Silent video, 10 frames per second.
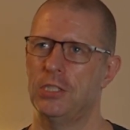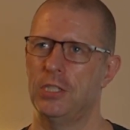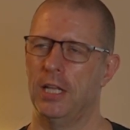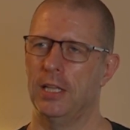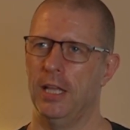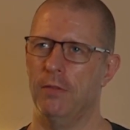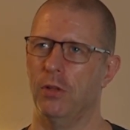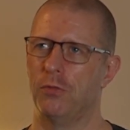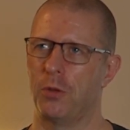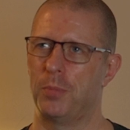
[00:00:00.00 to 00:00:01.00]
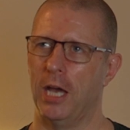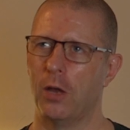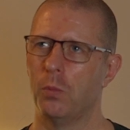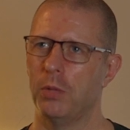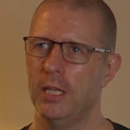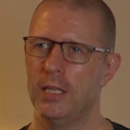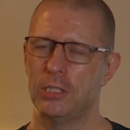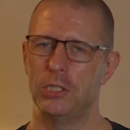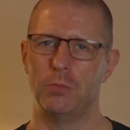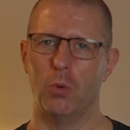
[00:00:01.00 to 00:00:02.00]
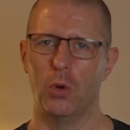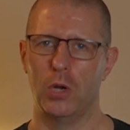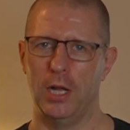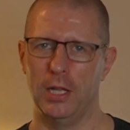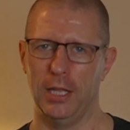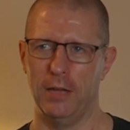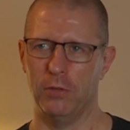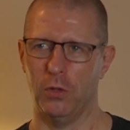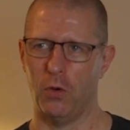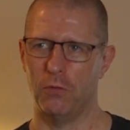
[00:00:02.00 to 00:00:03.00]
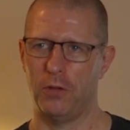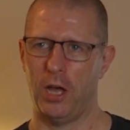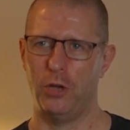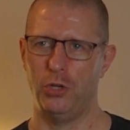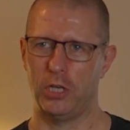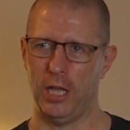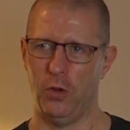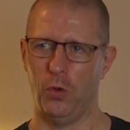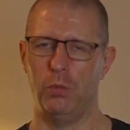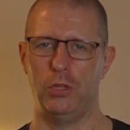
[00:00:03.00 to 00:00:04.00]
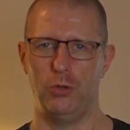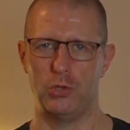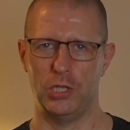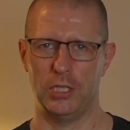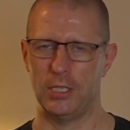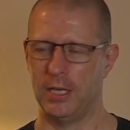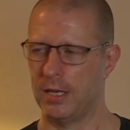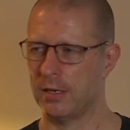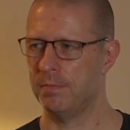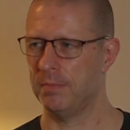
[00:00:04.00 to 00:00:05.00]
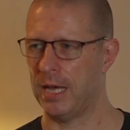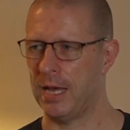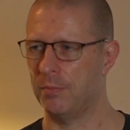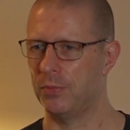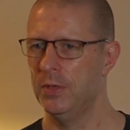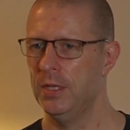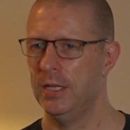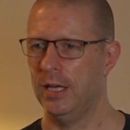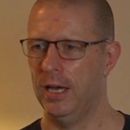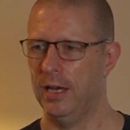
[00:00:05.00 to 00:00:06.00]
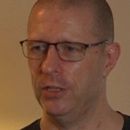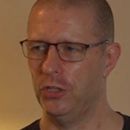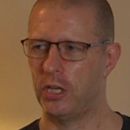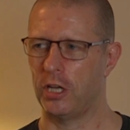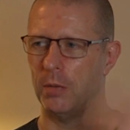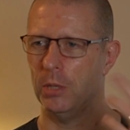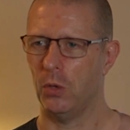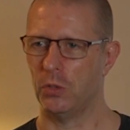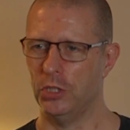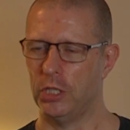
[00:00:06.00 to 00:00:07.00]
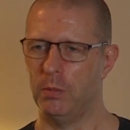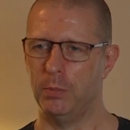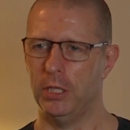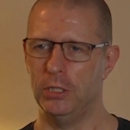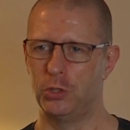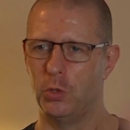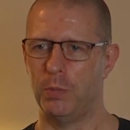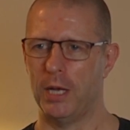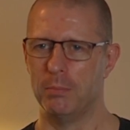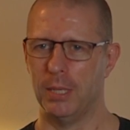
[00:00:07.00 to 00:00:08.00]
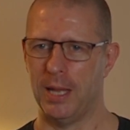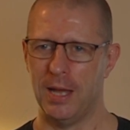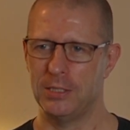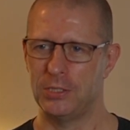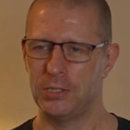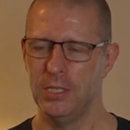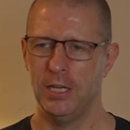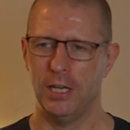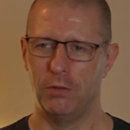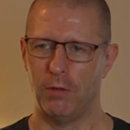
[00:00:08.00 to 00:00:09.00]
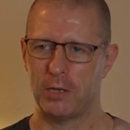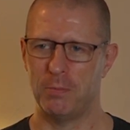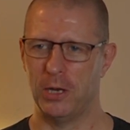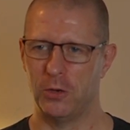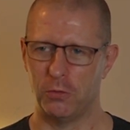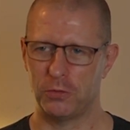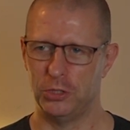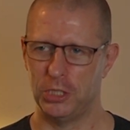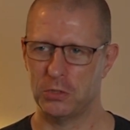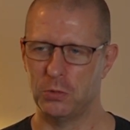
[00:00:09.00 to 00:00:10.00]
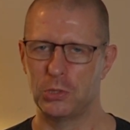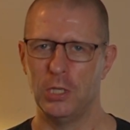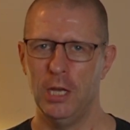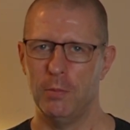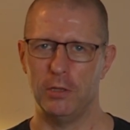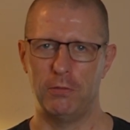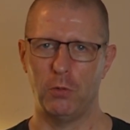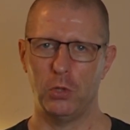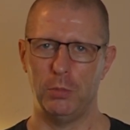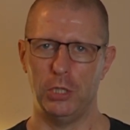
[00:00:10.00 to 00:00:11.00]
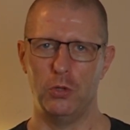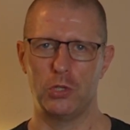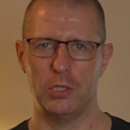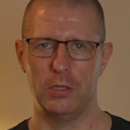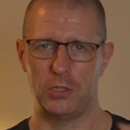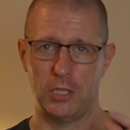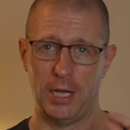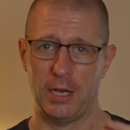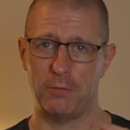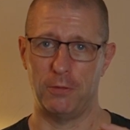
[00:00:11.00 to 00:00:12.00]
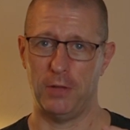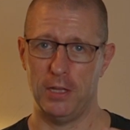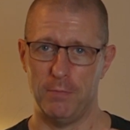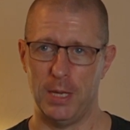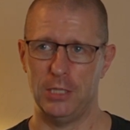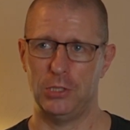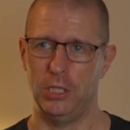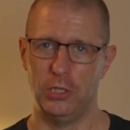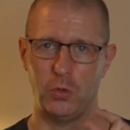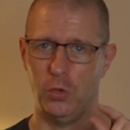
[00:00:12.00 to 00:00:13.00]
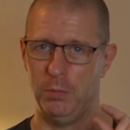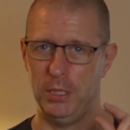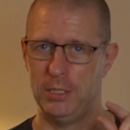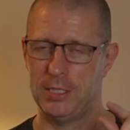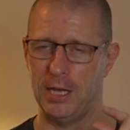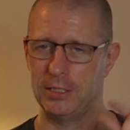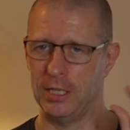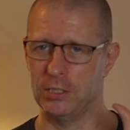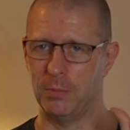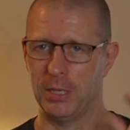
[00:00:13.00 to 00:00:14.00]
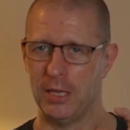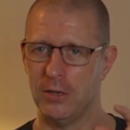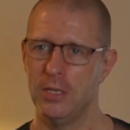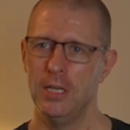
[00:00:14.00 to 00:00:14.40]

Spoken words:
a level of your piano playing, this is more a level of how you're getting on with using the Tonara app. You could come along and you could be playing Chopin ballades and Rachmaninoff concertos, but if you've only been using Tonara for 5 minutes, then you're going to be tagged as a beginner.